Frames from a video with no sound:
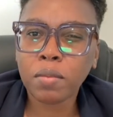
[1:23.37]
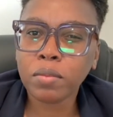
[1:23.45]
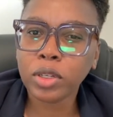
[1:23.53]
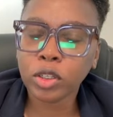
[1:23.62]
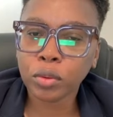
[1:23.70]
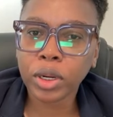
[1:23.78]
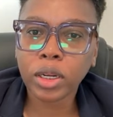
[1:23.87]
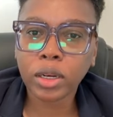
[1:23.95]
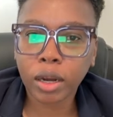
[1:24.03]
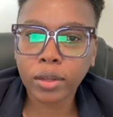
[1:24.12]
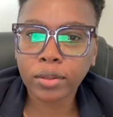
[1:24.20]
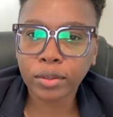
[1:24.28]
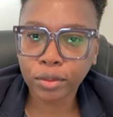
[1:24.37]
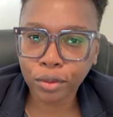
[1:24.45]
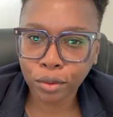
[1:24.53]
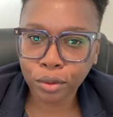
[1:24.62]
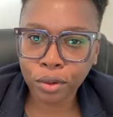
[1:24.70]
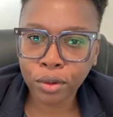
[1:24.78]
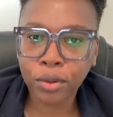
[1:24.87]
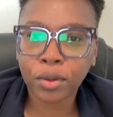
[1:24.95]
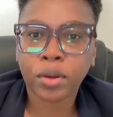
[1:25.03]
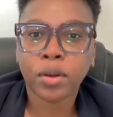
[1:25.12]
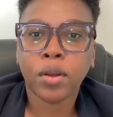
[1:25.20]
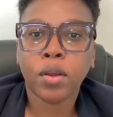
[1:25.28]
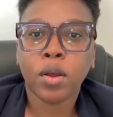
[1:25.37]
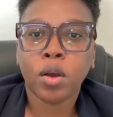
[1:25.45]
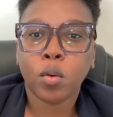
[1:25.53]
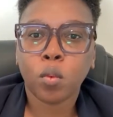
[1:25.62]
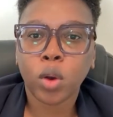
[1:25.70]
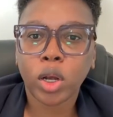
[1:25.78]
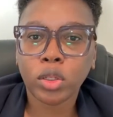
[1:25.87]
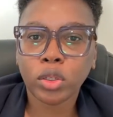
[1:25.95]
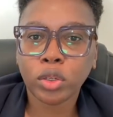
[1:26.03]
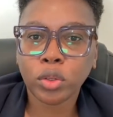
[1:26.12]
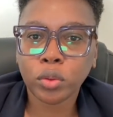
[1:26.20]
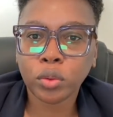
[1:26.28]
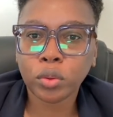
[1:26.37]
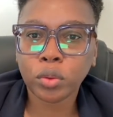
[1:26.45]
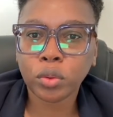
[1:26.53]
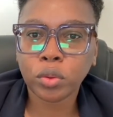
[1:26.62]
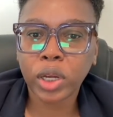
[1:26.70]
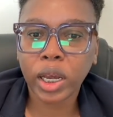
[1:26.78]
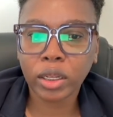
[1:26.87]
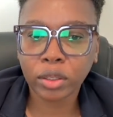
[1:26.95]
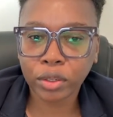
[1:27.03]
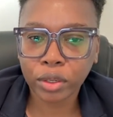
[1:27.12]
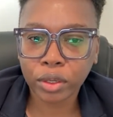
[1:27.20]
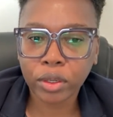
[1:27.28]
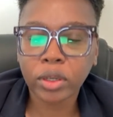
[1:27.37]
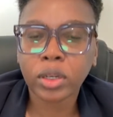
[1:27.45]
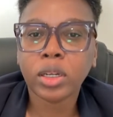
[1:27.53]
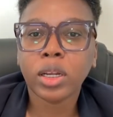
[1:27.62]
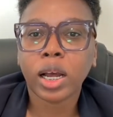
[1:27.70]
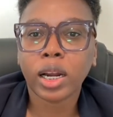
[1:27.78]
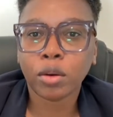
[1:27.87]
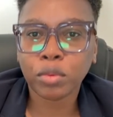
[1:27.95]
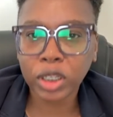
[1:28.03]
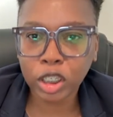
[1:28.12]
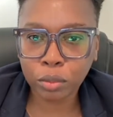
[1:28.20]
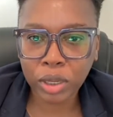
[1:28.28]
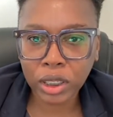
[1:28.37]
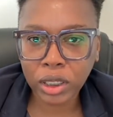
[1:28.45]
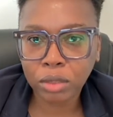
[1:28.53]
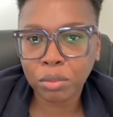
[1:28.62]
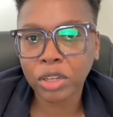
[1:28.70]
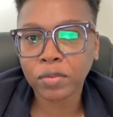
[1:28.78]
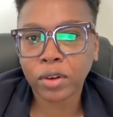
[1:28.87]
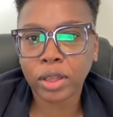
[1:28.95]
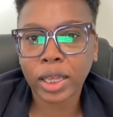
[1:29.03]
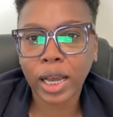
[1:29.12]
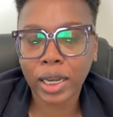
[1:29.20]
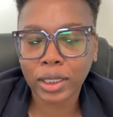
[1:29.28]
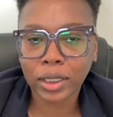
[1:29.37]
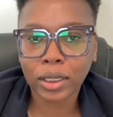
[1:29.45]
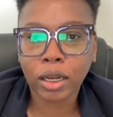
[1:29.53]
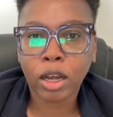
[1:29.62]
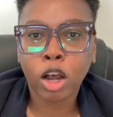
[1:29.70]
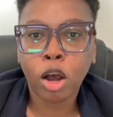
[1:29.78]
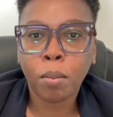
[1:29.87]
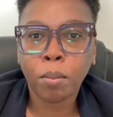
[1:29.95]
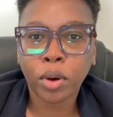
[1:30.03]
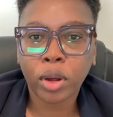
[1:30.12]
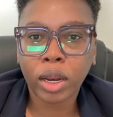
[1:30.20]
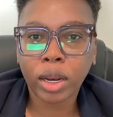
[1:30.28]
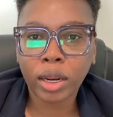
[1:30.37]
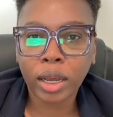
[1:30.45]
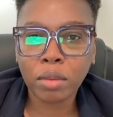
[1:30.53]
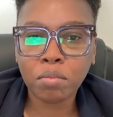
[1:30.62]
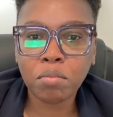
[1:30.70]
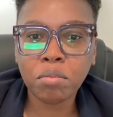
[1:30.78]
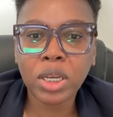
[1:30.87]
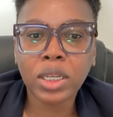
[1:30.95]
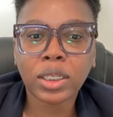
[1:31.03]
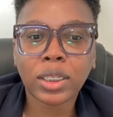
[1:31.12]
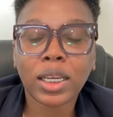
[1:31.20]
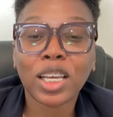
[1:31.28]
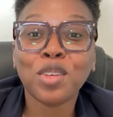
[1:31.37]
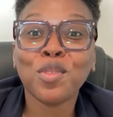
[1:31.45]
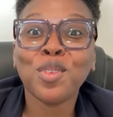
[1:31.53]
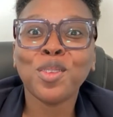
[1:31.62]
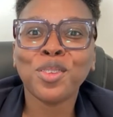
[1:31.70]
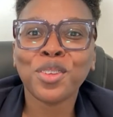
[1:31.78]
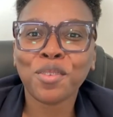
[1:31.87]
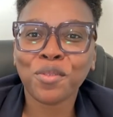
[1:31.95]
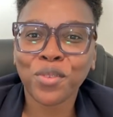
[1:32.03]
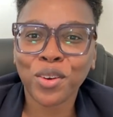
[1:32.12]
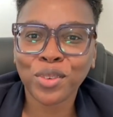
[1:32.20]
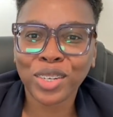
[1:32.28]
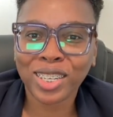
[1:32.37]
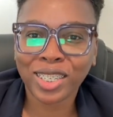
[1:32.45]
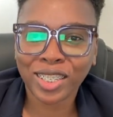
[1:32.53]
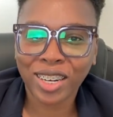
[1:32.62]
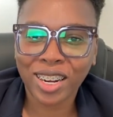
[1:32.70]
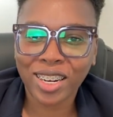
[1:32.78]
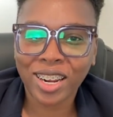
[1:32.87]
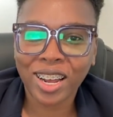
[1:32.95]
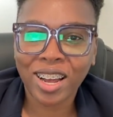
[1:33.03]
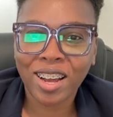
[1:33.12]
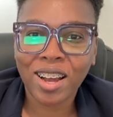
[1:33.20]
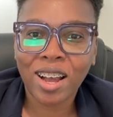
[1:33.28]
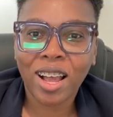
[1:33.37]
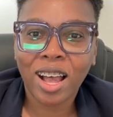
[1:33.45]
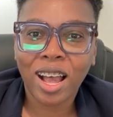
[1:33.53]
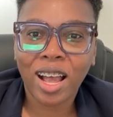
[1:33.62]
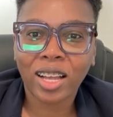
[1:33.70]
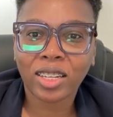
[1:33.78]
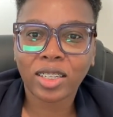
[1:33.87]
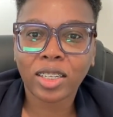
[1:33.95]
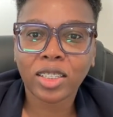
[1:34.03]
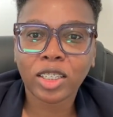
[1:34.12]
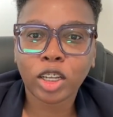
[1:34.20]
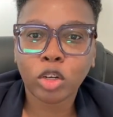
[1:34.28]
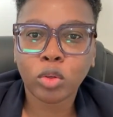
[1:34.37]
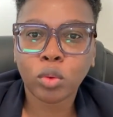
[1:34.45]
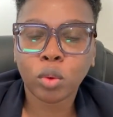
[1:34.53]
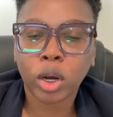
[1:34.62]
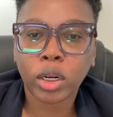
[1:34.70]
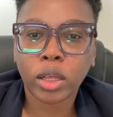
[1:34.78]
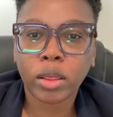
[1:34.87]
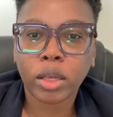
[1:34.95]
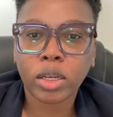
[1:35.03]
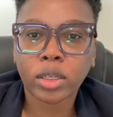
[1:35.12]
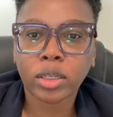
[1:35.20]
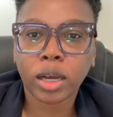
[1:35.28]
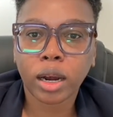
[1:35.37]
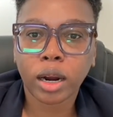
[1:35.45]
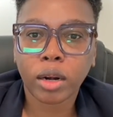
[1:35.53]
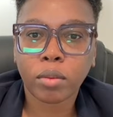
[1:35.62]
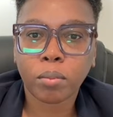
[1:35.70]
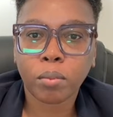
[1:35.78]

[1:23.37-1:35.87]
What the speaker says: It's really not so. Once you enter, an arrangement is made for that. But let me take you to the foundation and tell you what the things are.